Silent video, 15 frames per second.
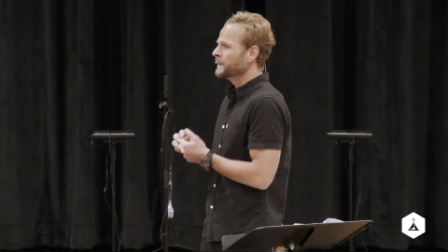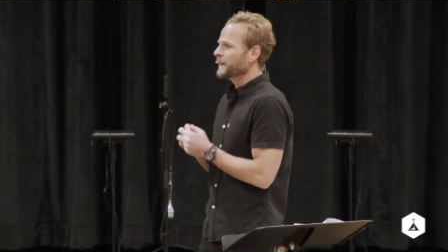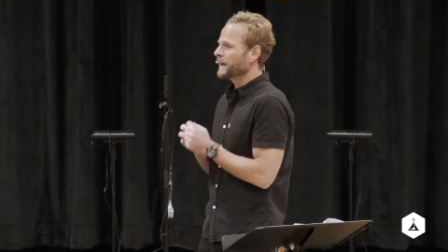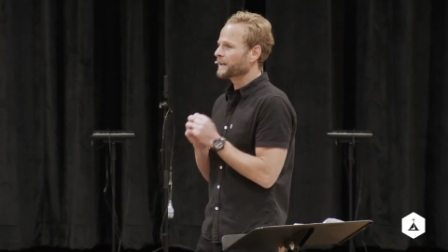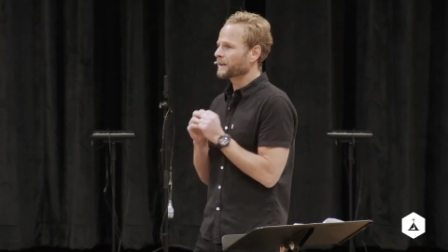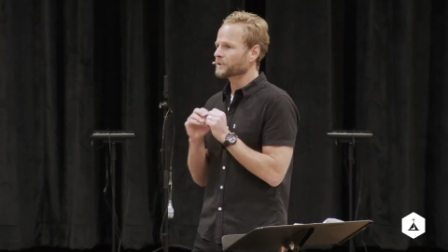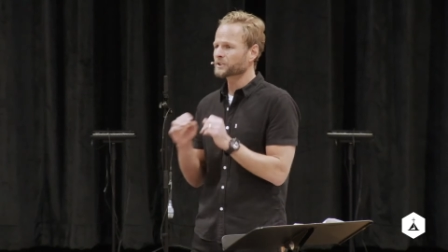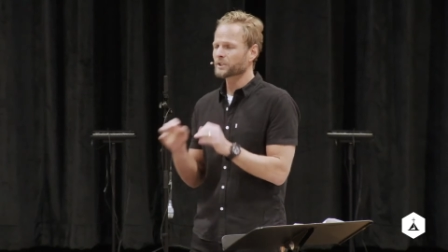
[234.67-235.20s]

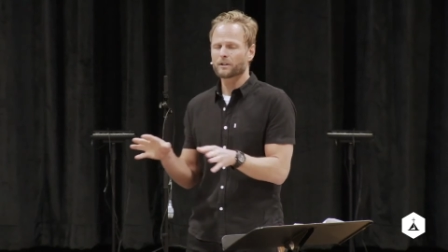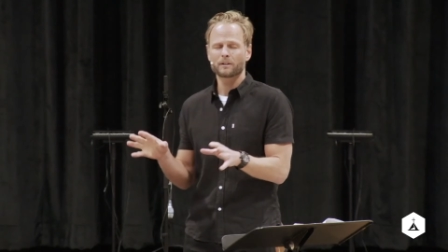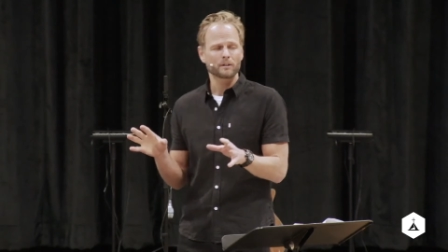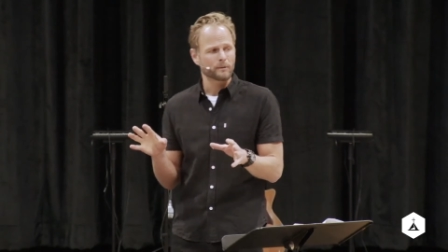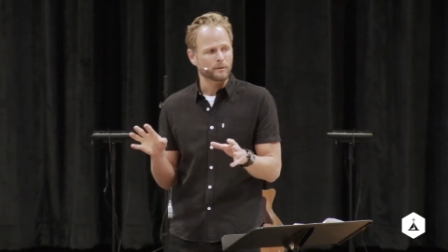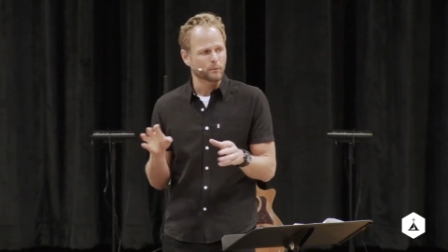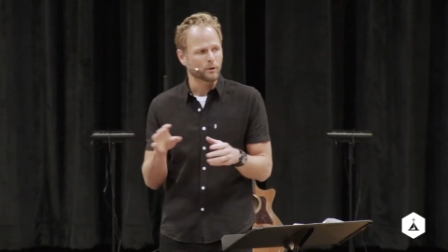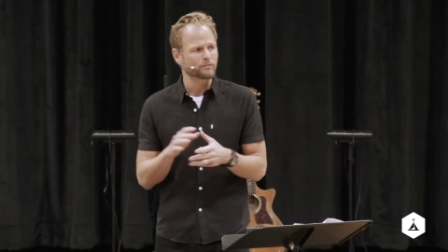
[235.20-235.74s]
And I'll share a
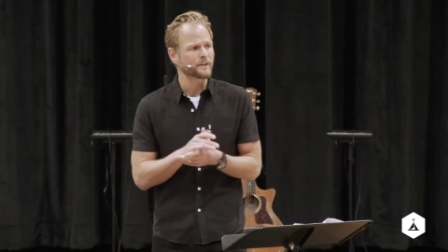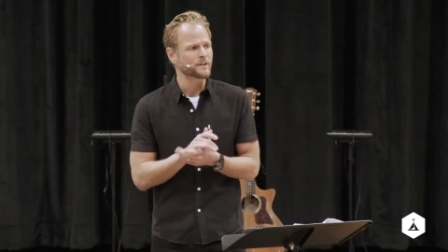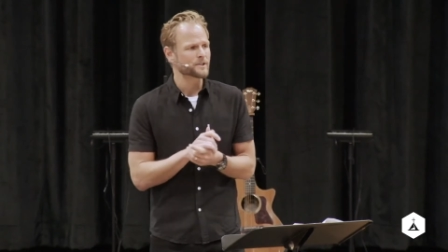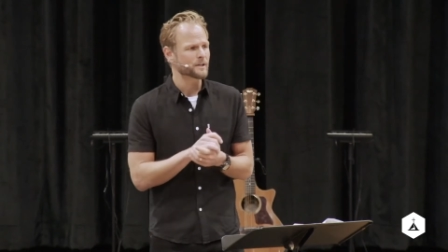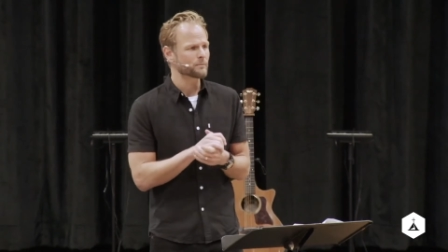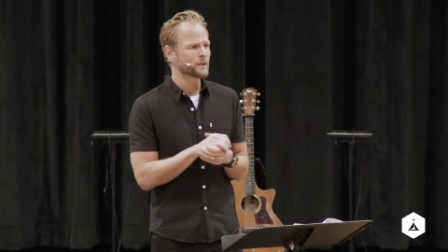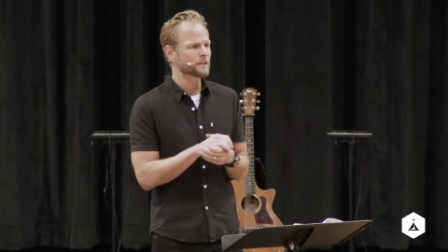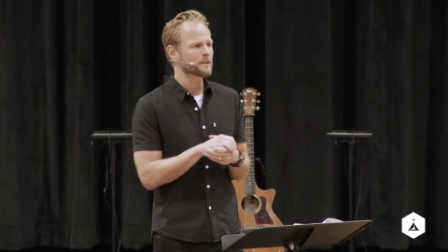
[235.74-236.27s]
little bit more
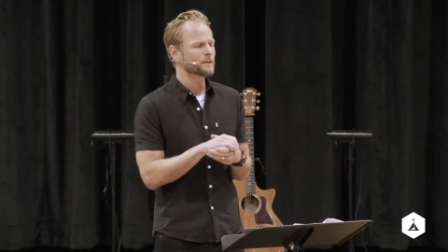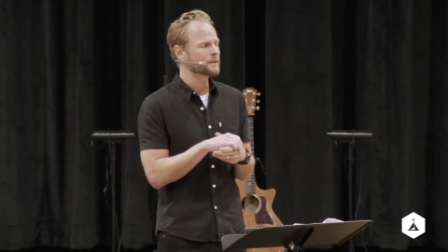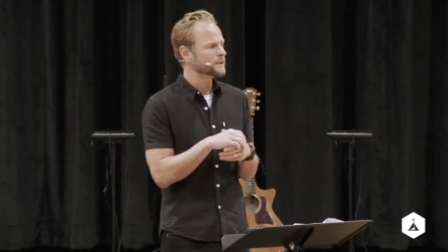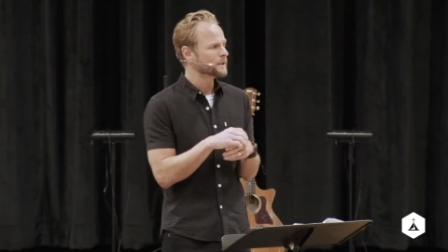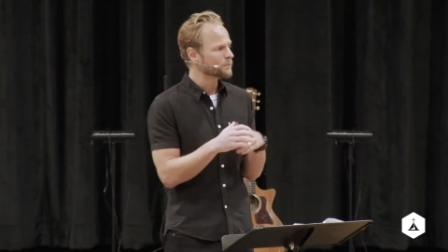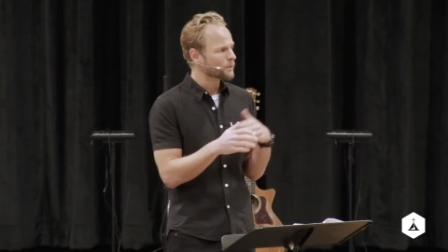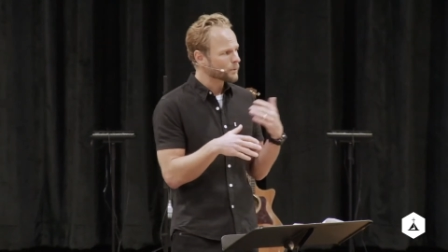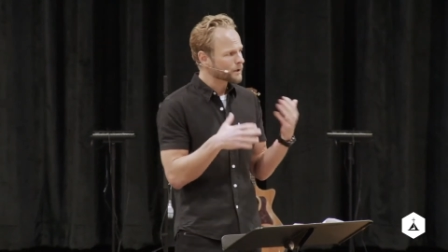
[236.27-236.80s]
vision with you and
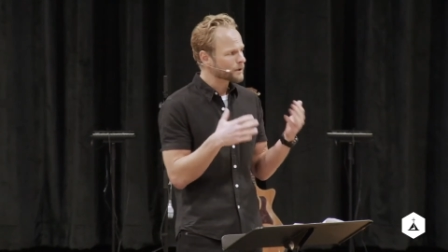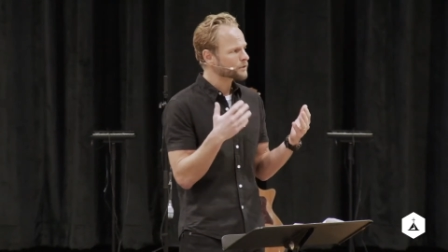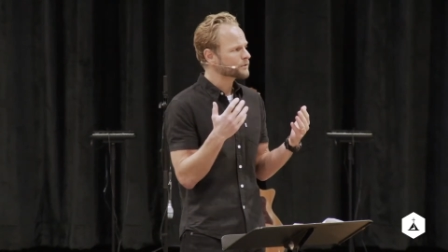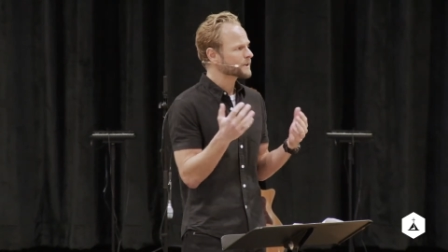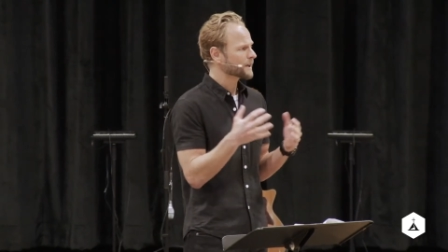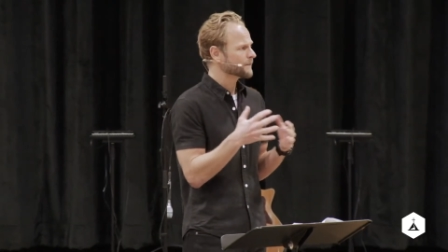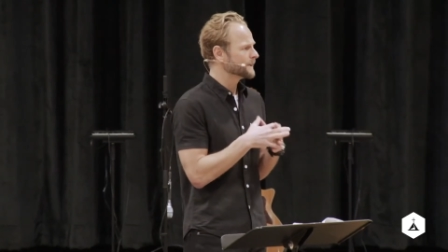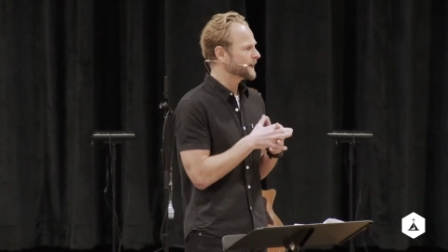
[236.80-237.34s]
then we'll work through
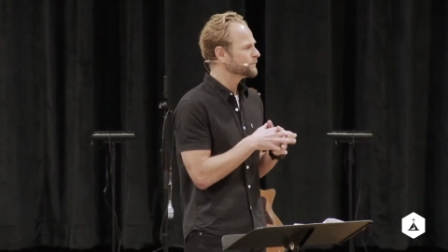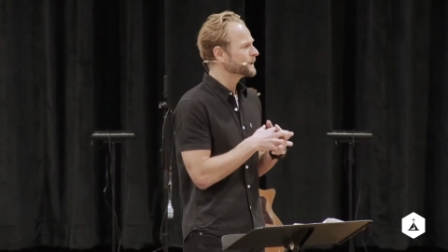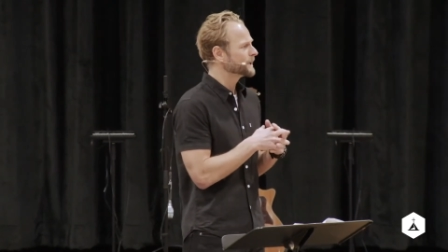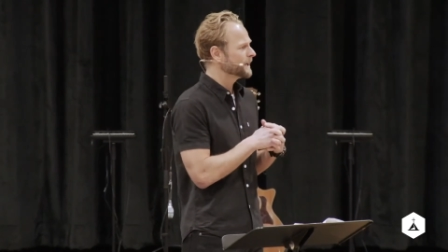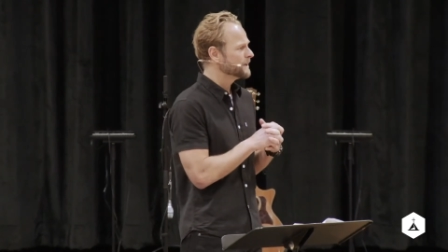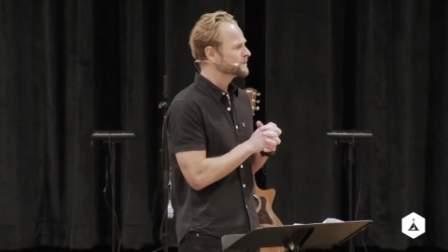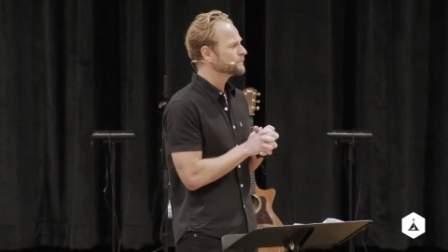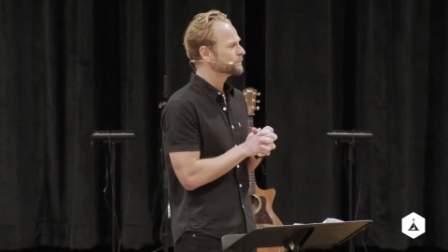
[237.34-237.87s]
kind of an
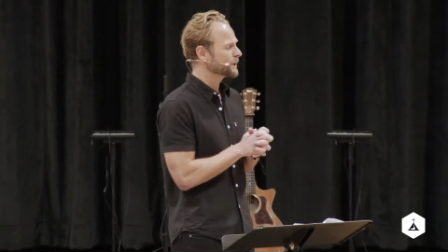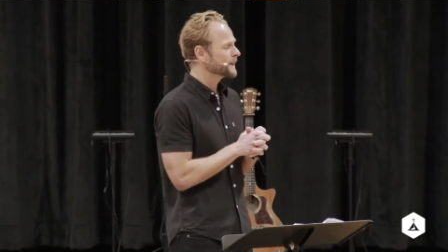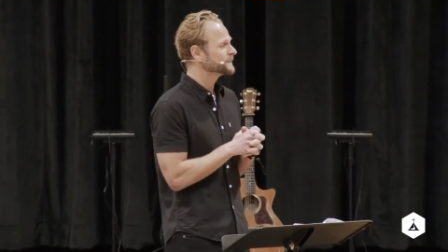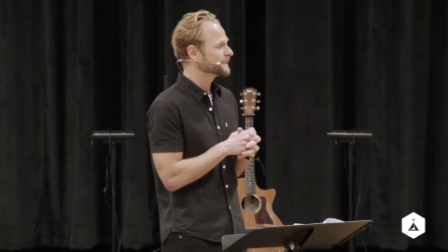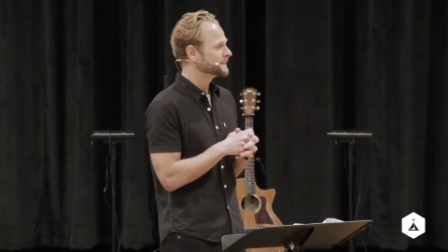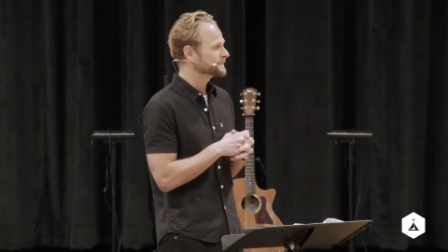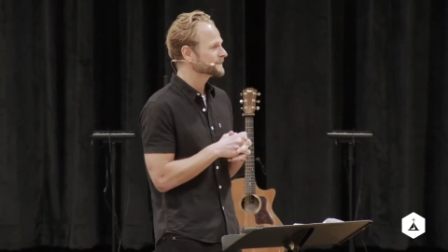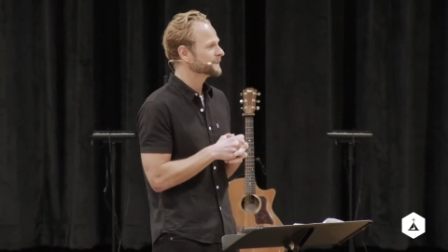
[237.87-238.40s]
application
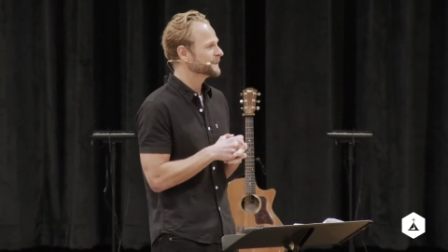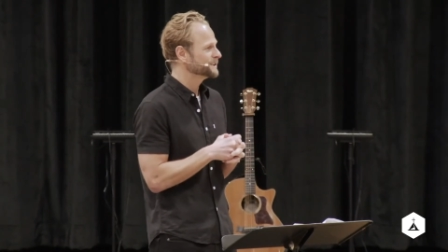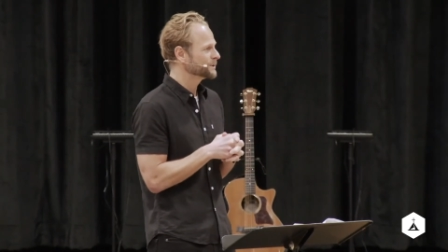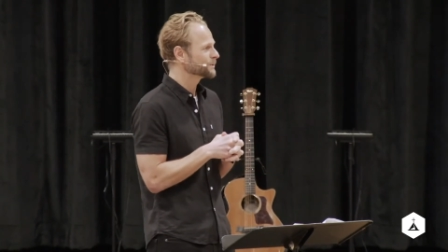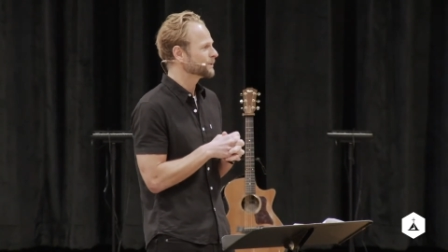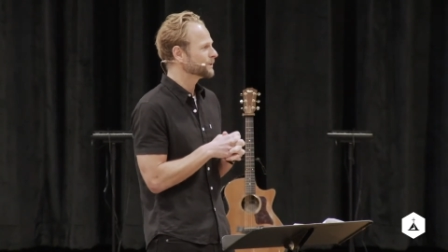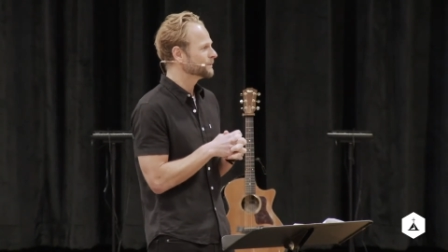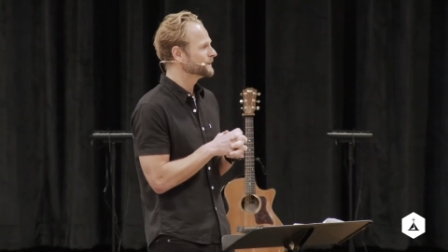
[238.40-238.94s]
process and get you
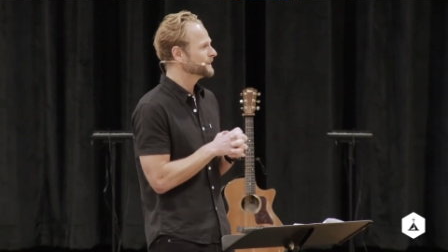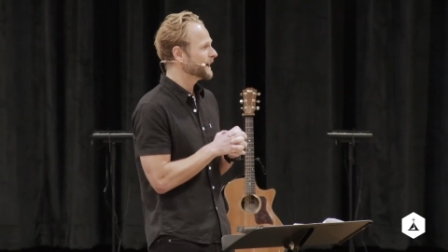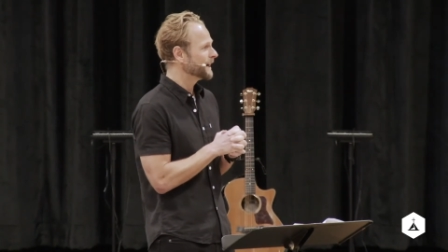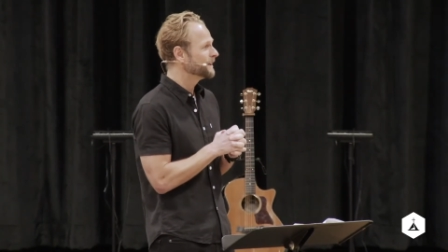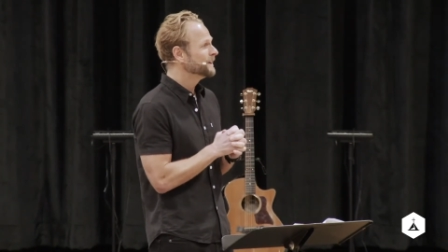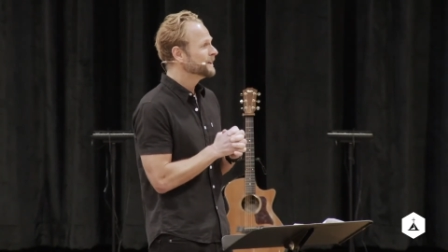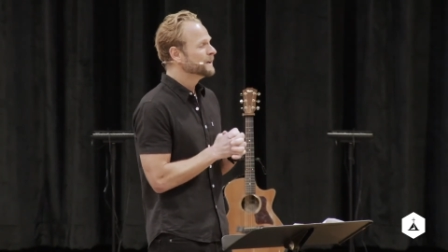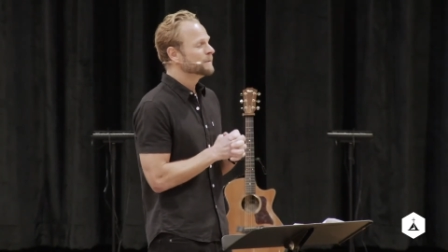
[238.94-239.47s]
rolling with that.